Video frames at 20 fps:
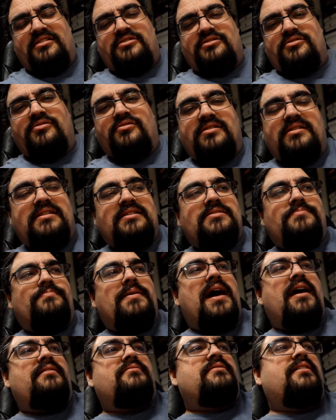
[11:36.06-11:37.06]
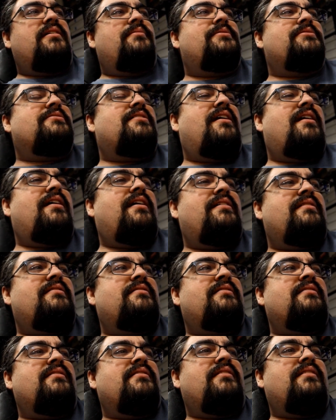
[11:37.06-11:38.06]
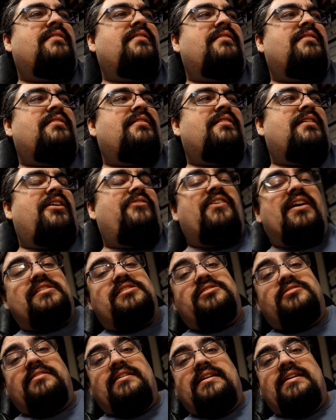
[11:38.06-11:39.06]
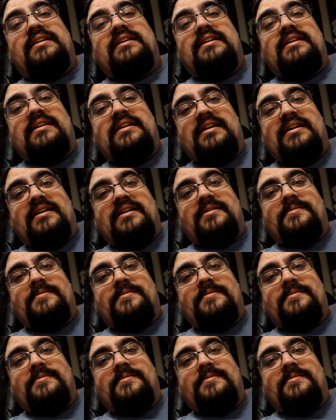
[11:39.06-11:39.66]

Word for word: the dude, and he's battling him a lot, and eventually he,